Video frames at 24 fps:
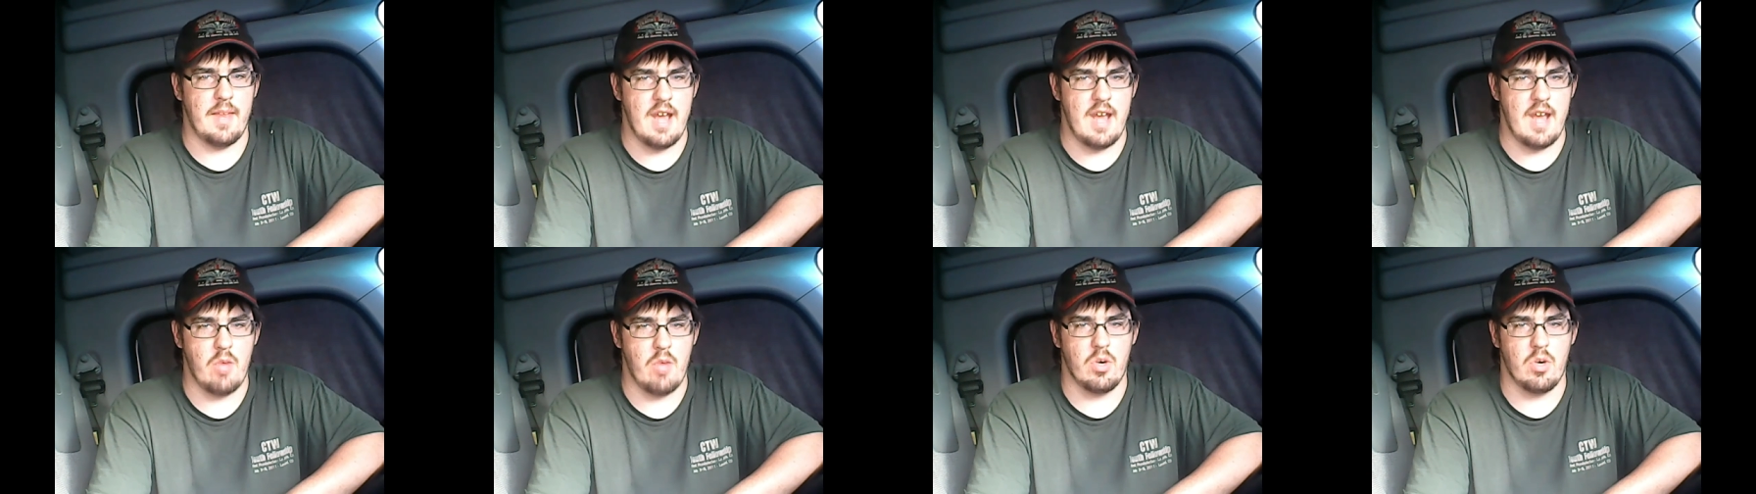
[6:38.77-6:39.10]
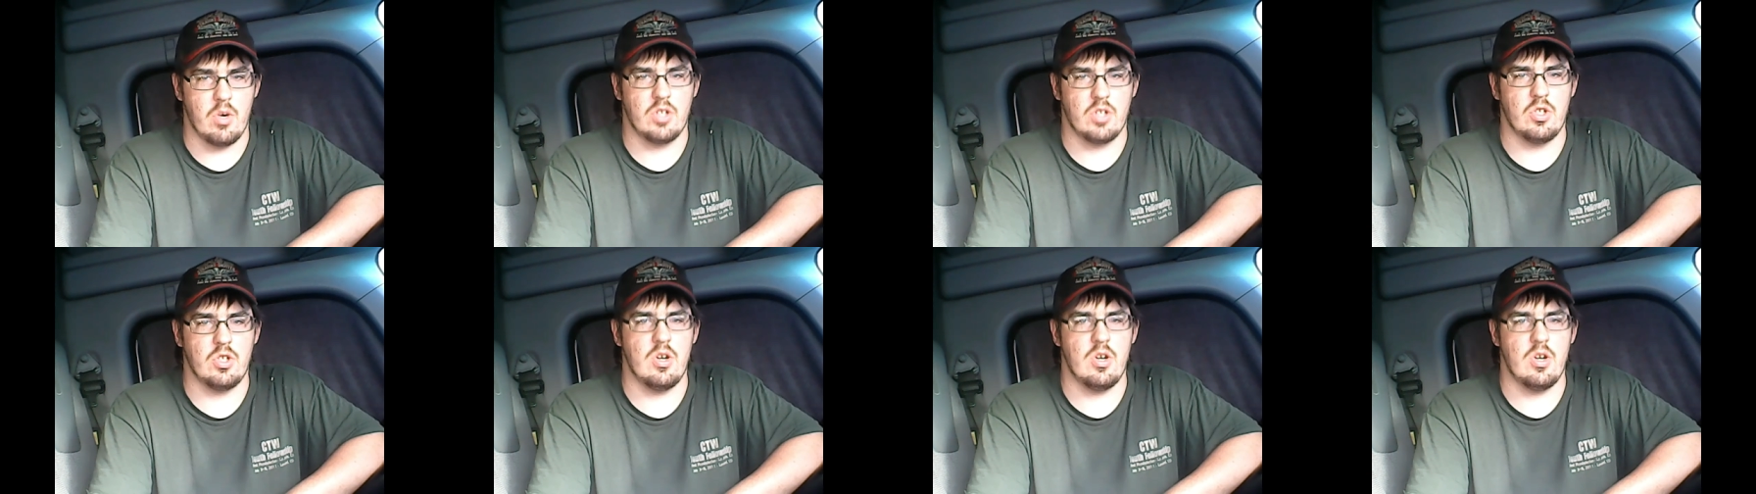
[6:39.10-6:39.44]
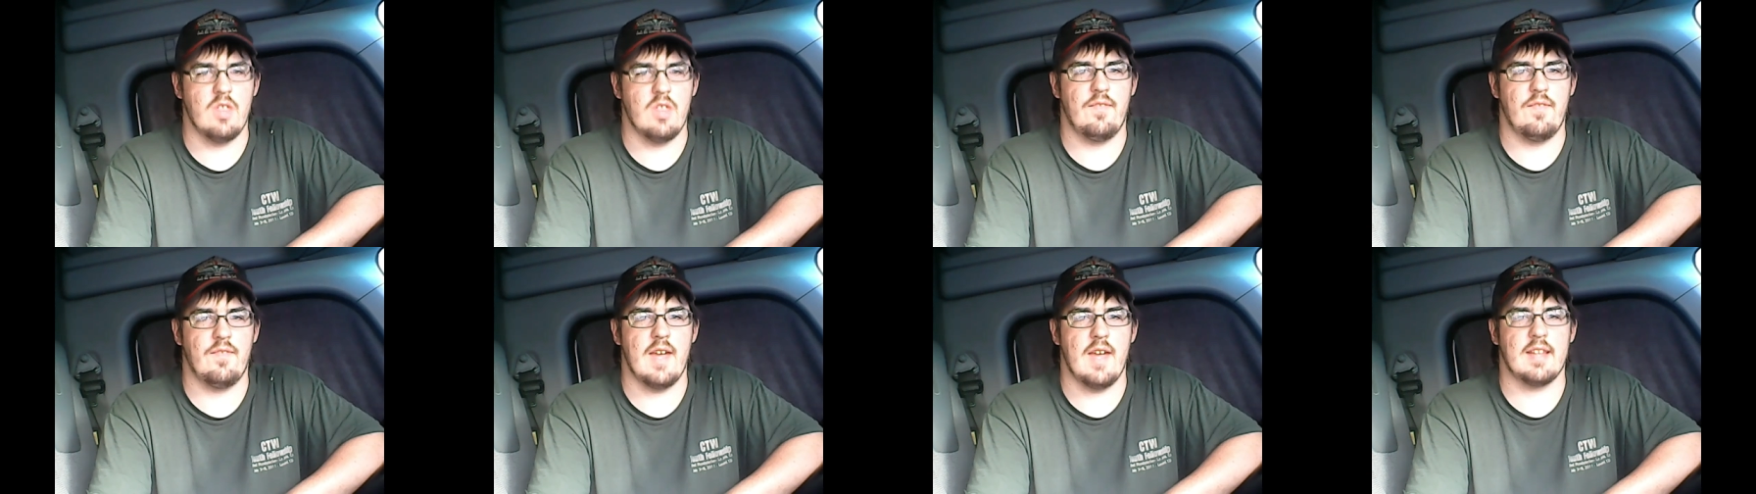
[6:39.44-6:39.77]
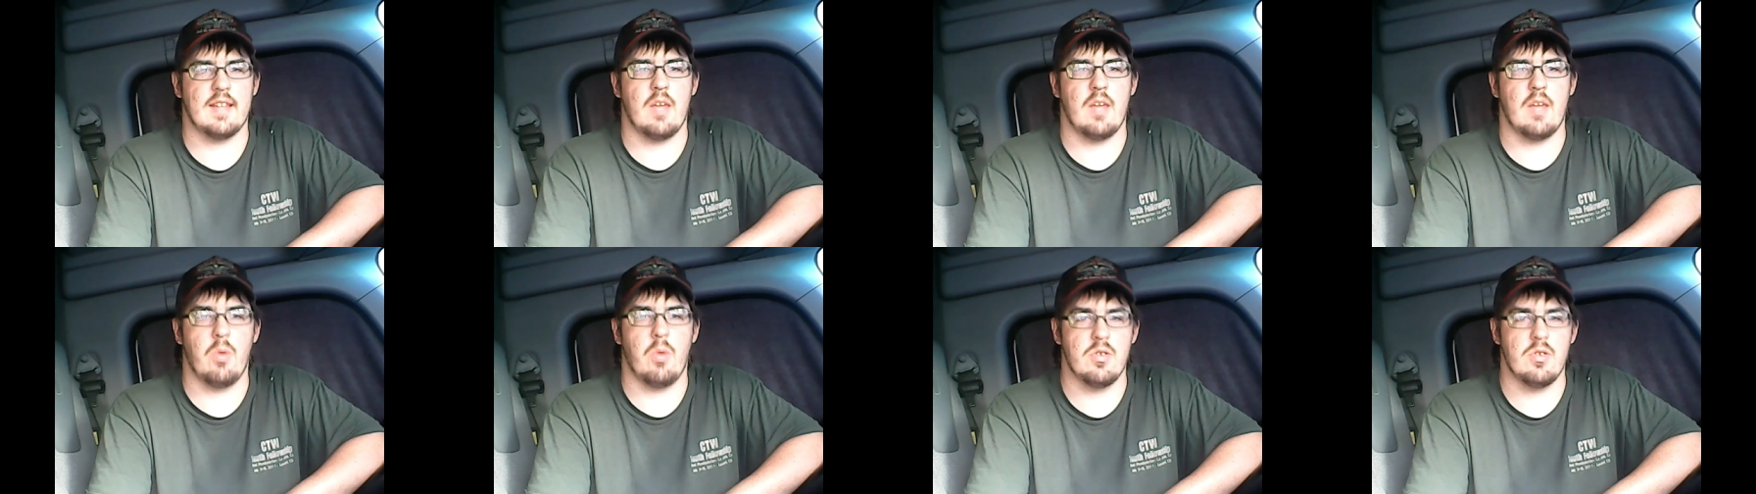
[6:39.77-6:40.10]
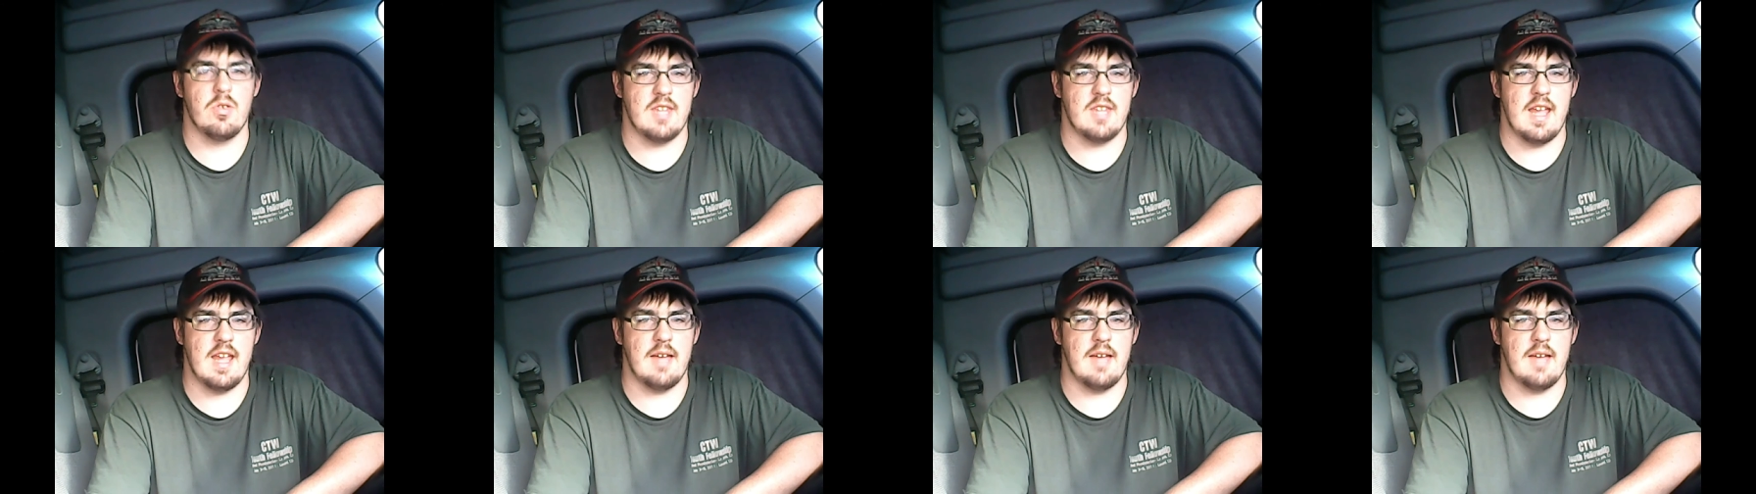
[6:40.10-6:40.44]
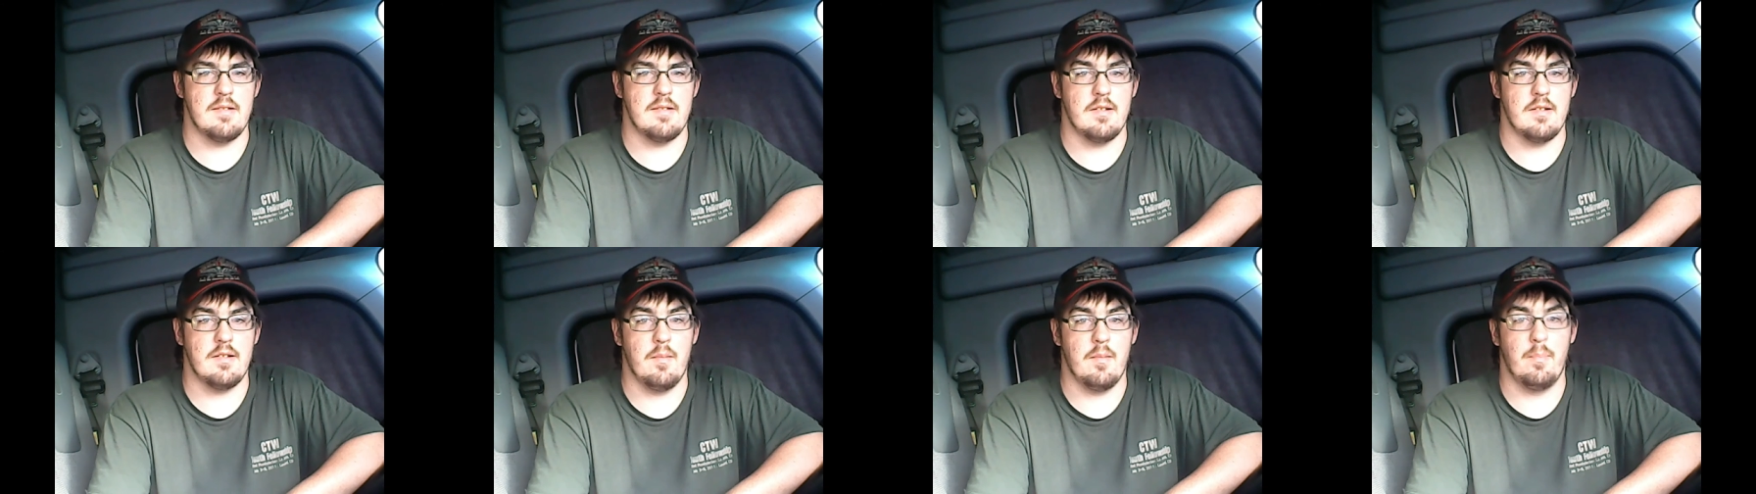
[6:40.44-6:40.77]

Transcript: network due to the fact that Roseanne,